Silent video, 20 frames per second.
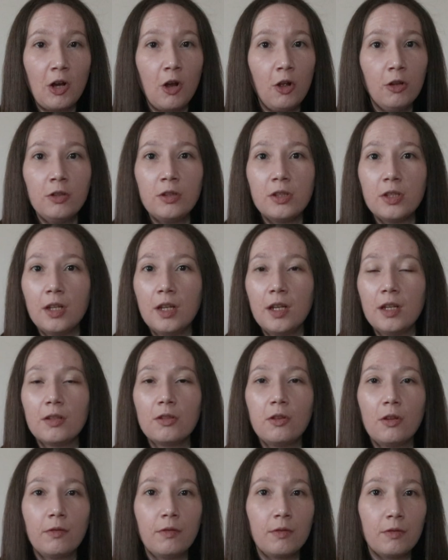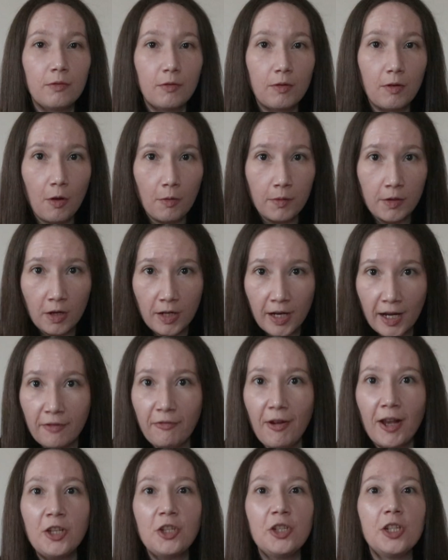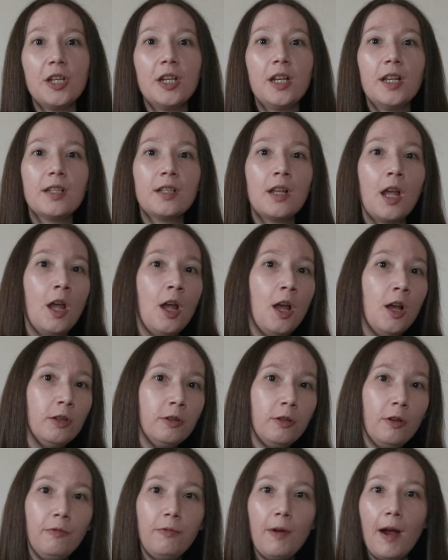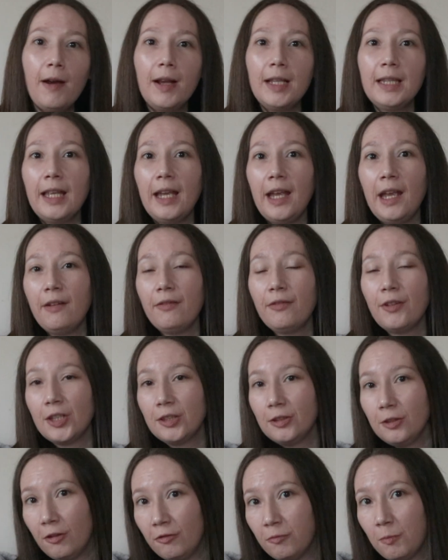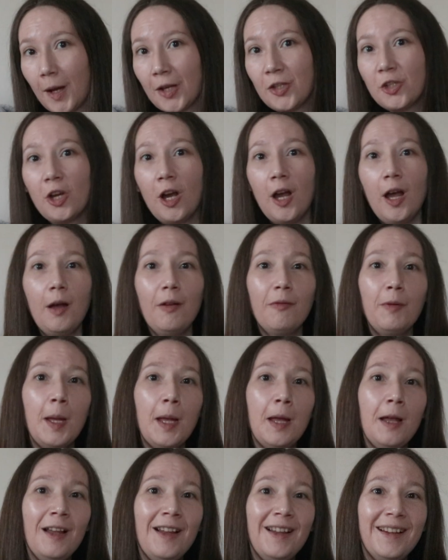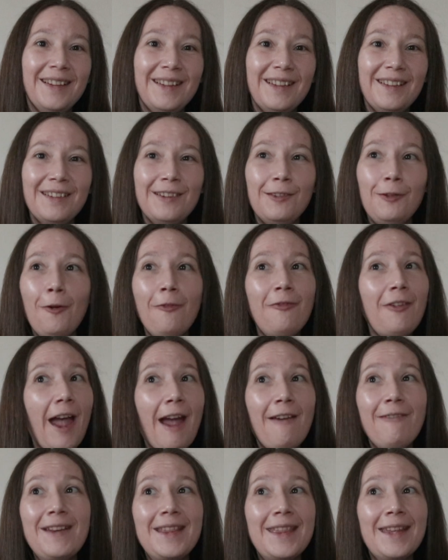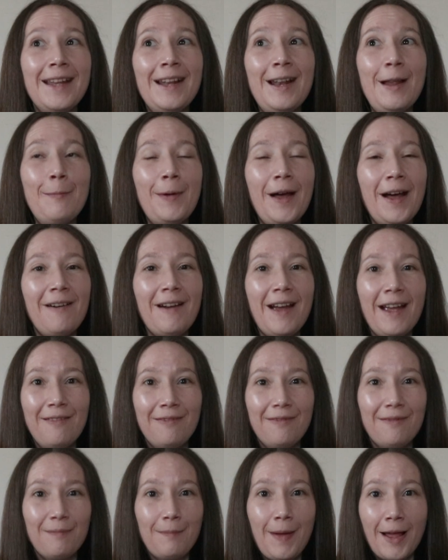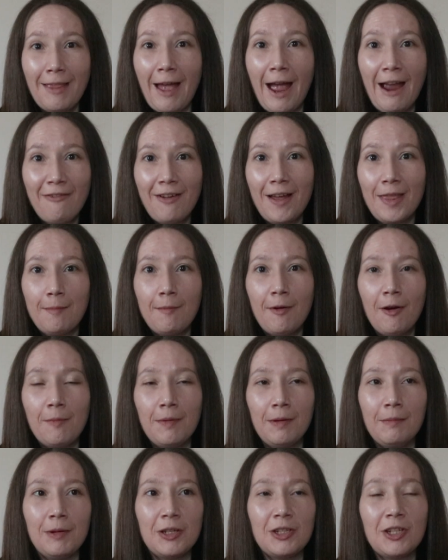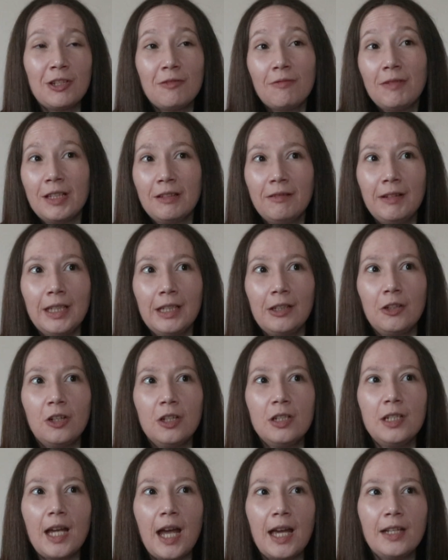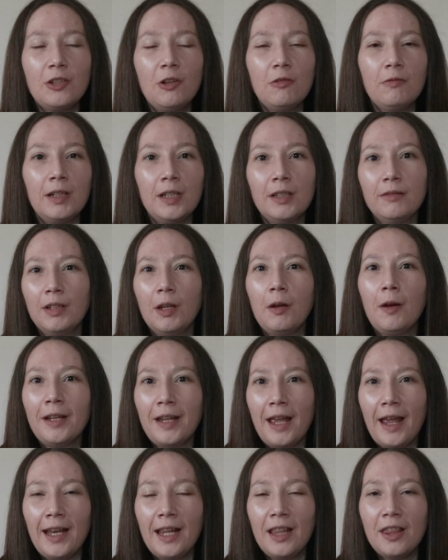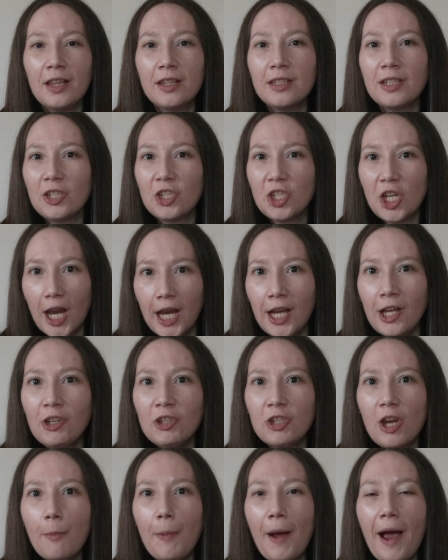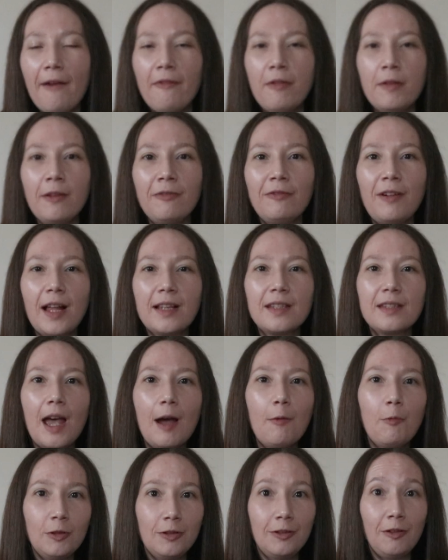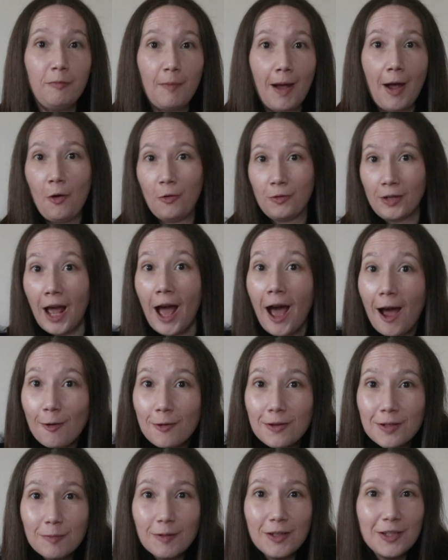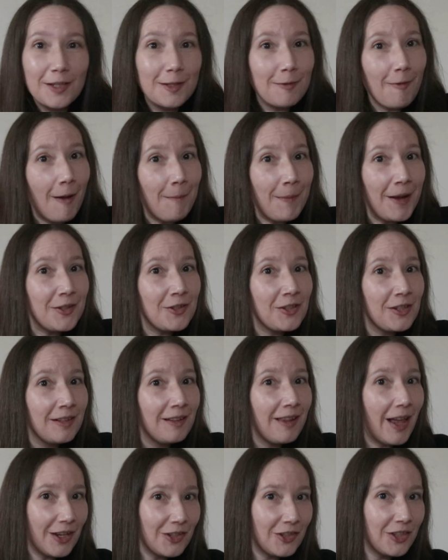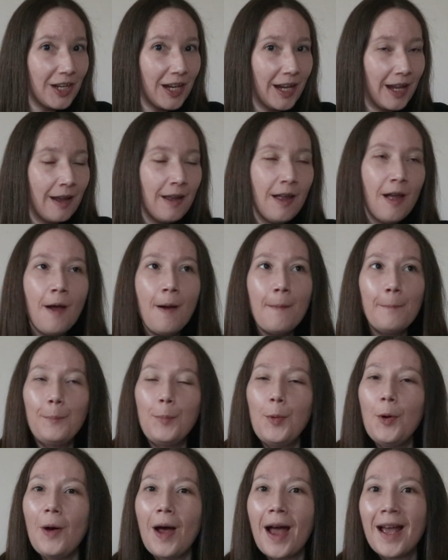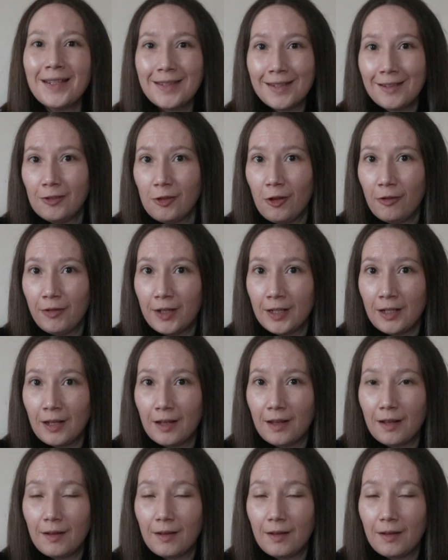concerts, love going on adventures, love where I live, love my job, love everything about my life at the moment, which is really, really good. I don't really want anything to change, apart from the fact that I would love my own house, which is what I mentioned last year. But I'm still loving